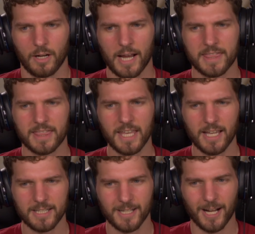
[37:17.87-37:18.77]
I think
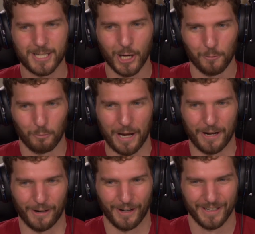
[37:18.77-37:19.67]
I saw Tomb
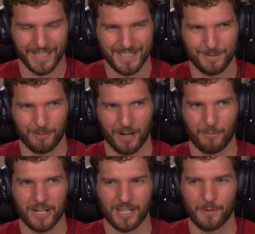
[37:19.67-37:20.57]
Raider. That seems like when I
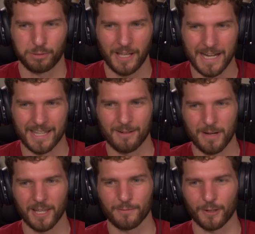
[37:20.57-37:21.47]
watched on a plane and then
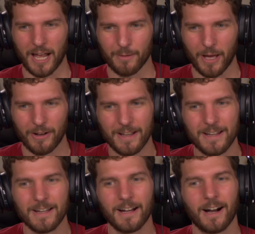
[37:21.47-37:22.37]
immediately forgot about.
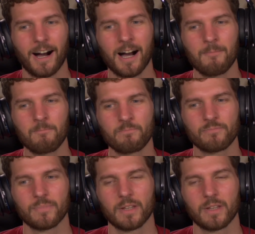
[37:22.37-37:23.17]
And